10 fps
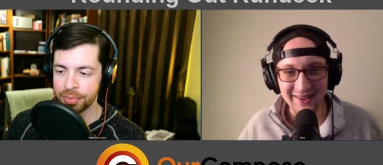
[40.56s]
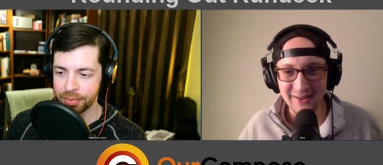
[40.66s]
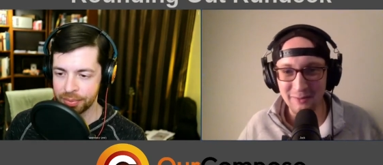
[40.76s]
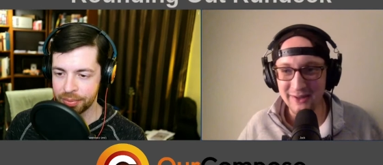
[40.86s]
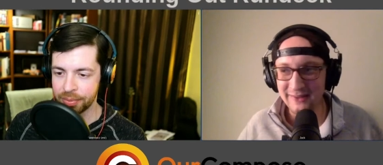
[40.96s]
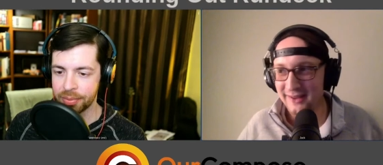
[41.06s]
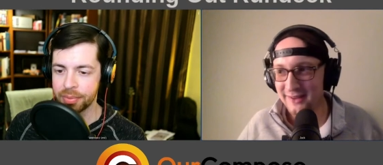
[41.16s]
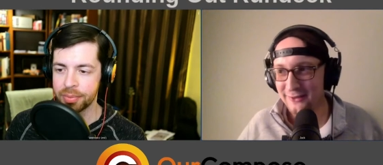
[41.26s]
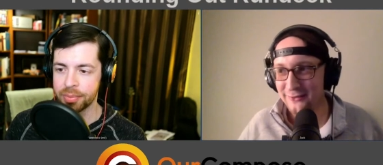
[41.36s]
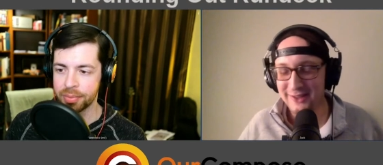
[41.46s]
Speaker 1: the command line
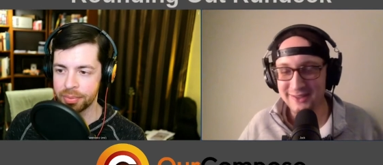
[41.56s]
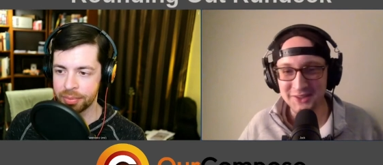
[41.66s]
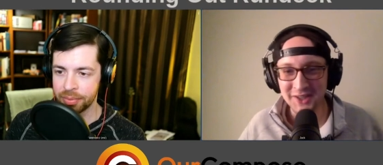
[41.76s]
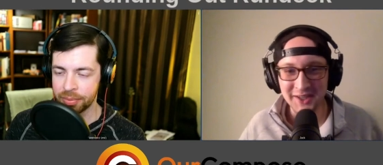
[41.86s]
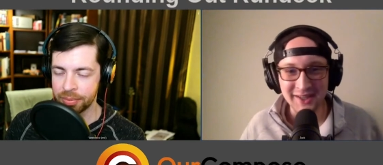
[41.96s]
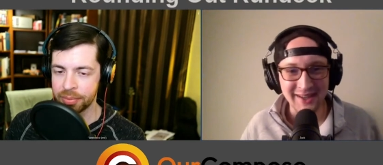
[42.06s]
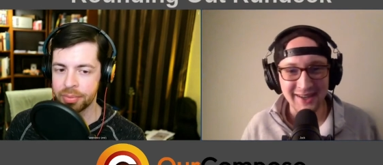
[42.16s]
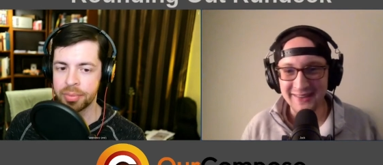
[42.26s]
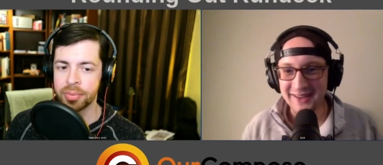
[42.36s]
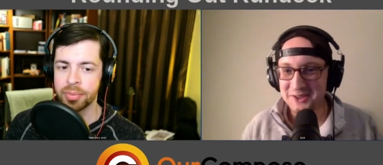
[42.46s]
interface,
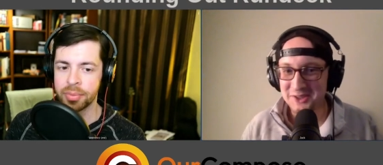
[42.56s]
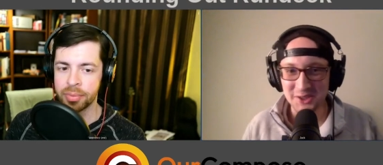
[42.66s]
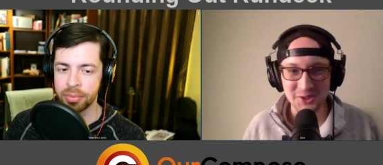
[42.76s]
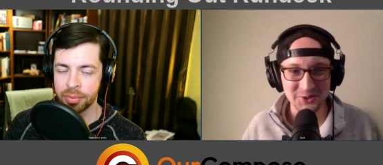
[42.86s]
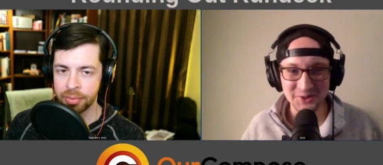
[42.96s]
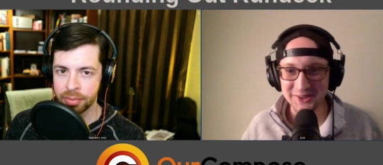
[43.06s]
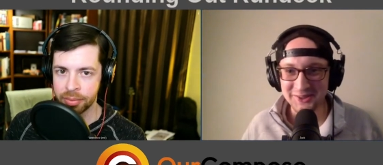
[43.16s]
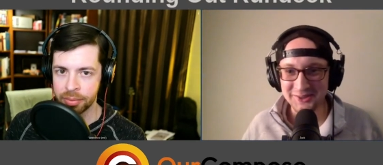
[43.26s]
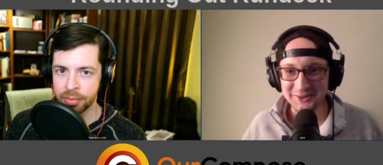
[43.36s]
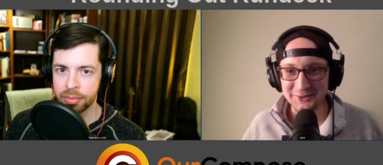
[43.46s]
and then just a short
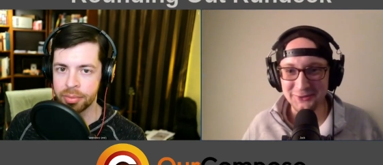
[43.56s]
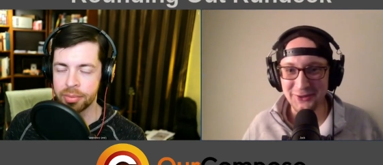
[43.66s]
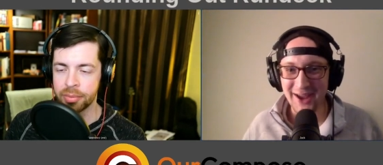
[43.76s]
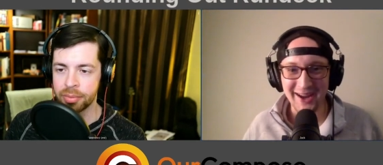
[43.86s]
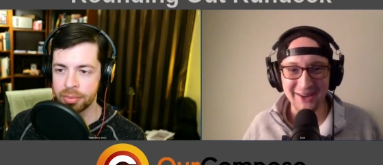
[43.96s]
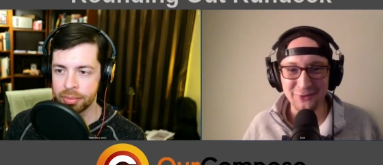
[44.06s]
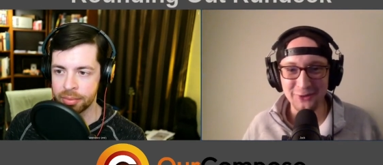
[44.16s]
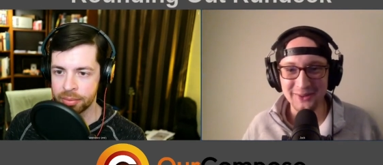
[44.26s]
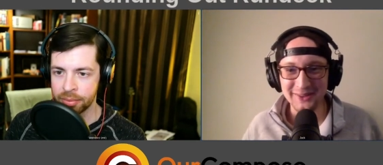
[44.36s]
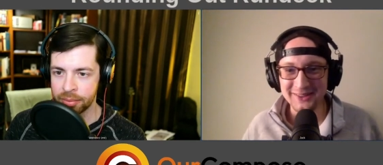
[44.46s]
fact if we
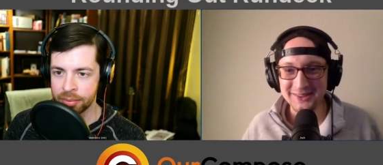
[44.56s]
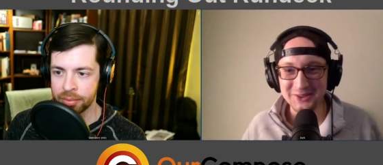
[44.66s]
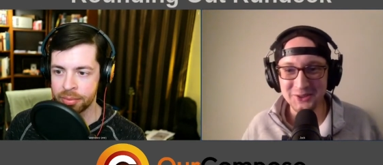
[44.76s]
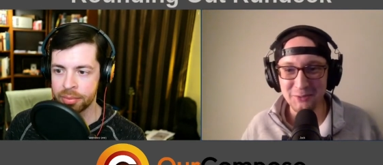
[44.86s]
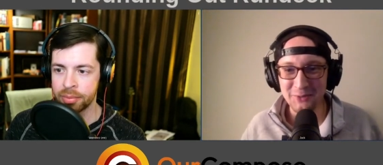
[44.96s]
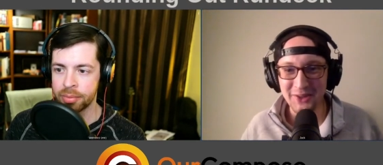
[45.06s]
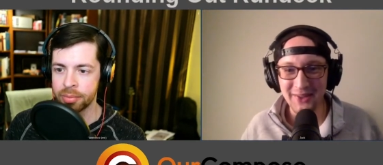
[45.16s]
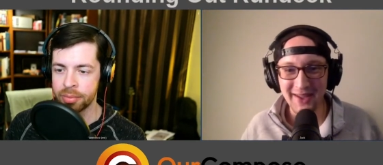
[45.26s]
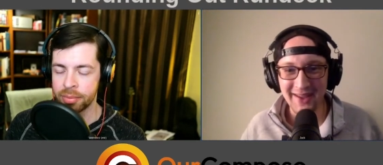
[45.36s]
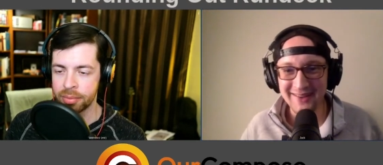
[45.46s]
want to jump into
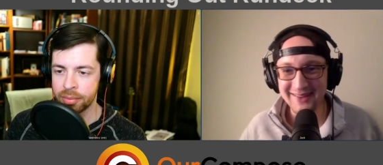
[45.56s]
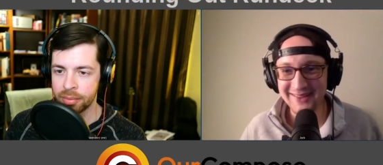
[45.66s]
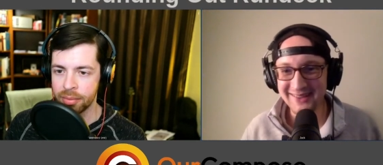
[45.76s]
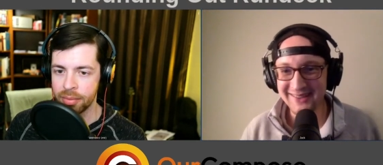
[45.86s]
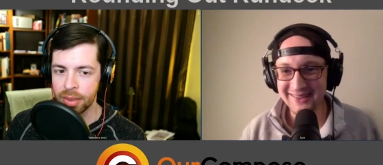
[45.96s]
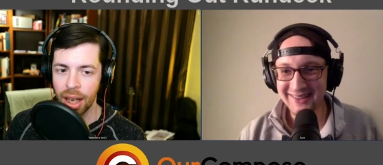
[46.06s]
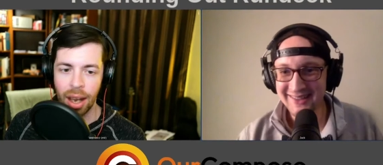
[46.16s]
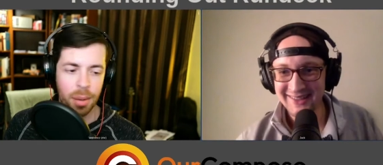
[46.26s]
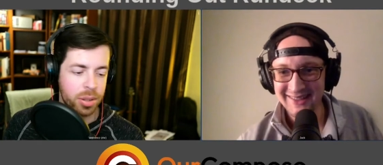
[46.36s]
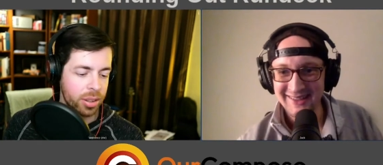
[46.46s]
that.
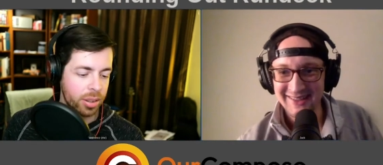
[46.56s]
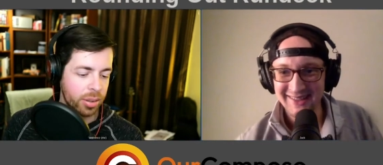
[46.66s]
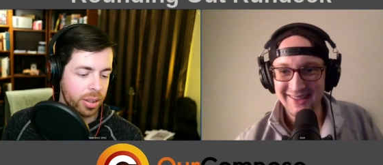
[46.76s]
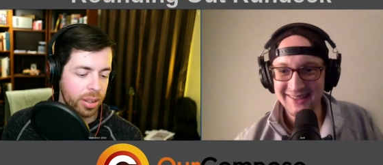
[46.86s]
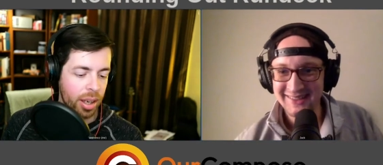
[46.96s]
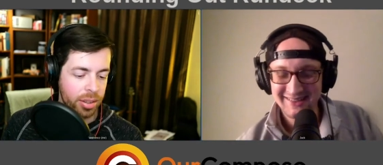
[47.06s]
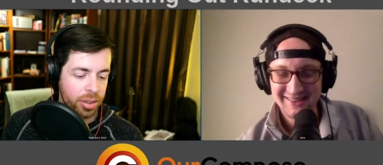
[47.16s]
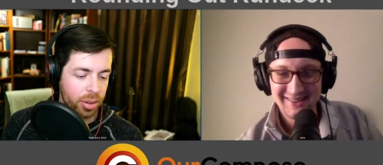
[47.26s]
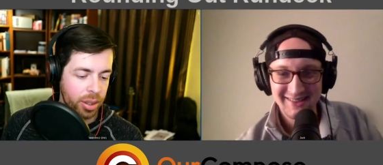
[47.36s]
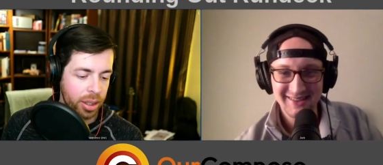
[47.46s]
Speaker 2: Absolutely, yeah. So
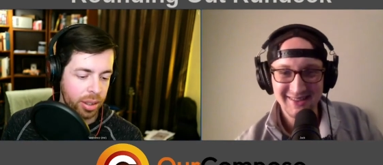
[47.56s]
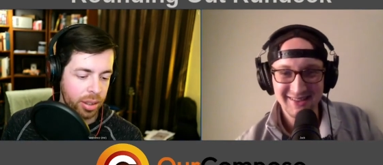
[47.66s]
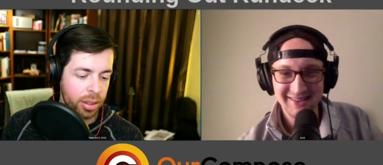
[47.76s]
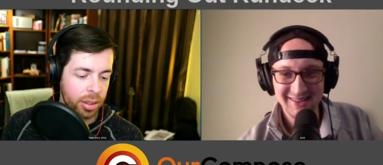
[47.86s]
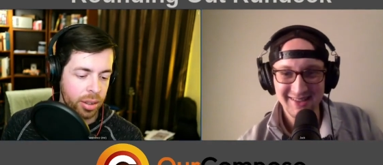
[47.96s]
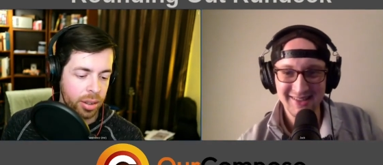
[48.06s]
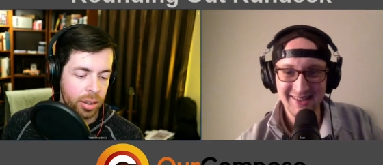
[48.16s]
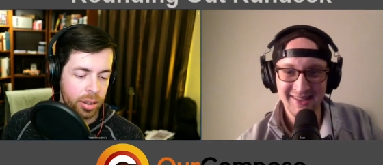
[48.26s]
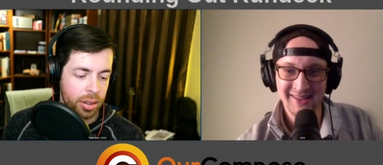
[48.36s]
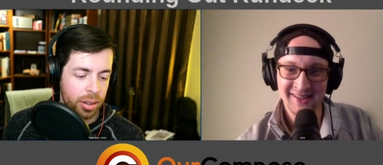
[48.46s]
the
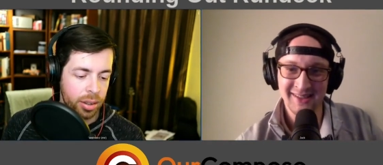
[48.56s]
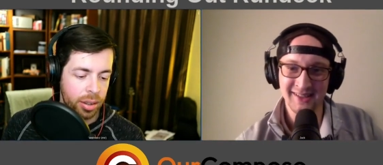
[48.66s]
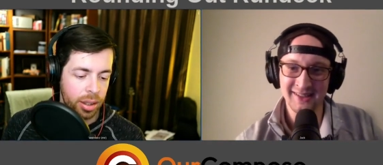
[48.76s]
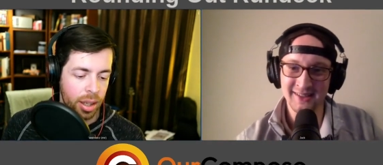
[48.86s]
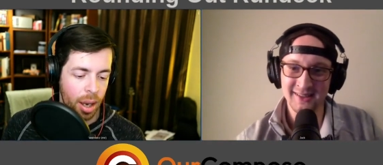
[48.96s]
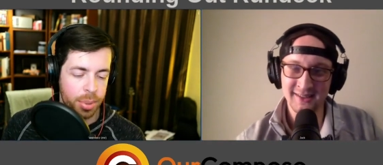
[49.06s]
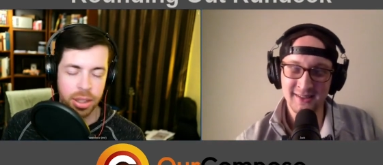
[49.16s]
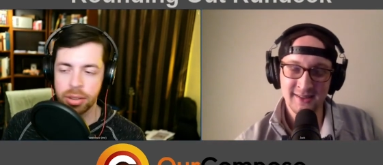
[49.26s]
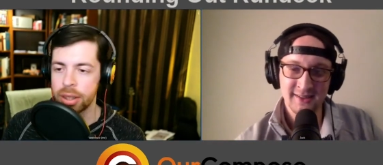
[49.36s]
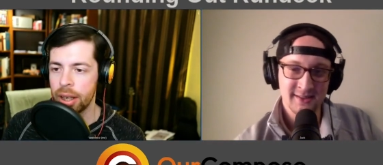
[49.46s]
the
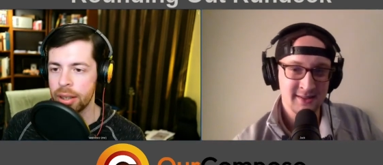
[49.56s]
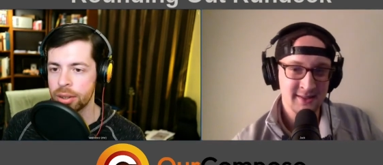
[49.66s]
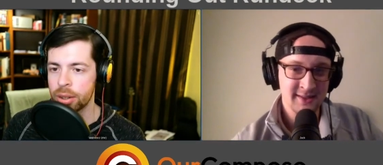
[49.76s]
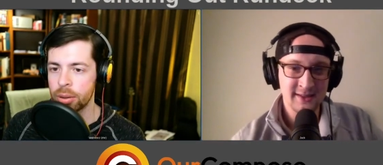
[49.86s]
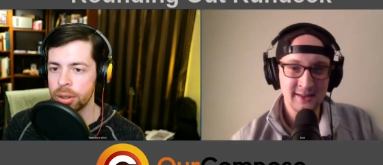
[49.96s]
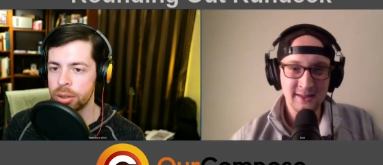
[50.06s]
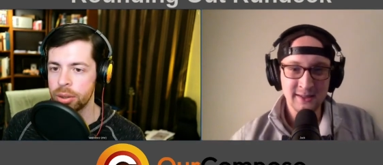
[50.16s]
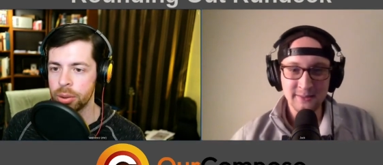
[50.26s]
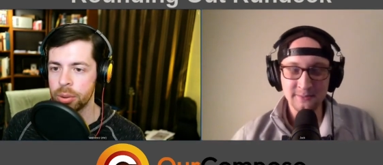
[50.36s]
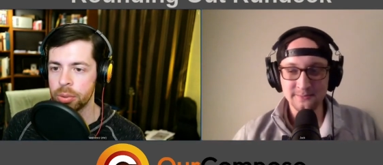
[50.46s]
episode today is going
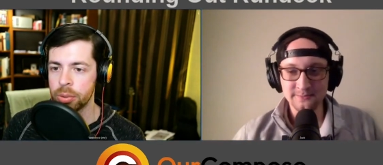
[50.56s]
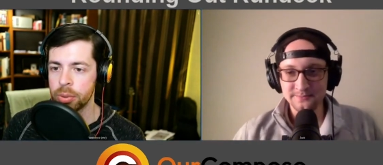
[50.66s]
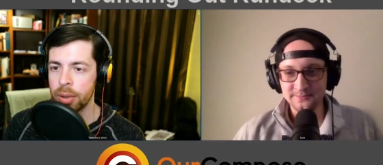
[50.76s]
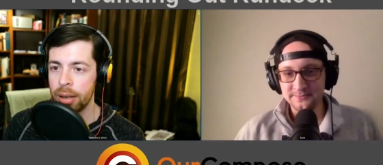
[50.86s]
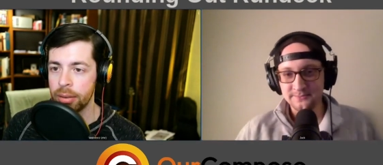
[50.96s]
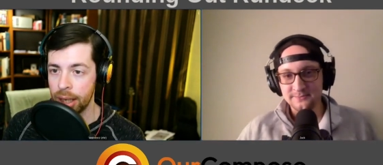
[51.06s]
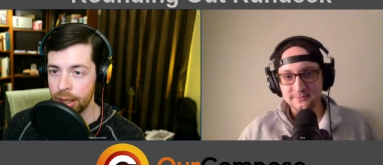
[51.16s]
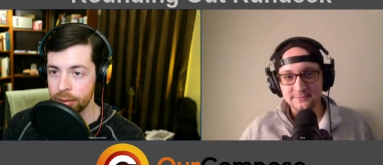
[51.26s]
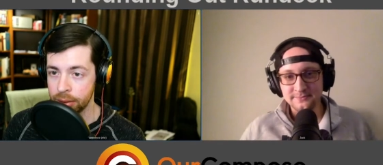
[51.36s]
to round out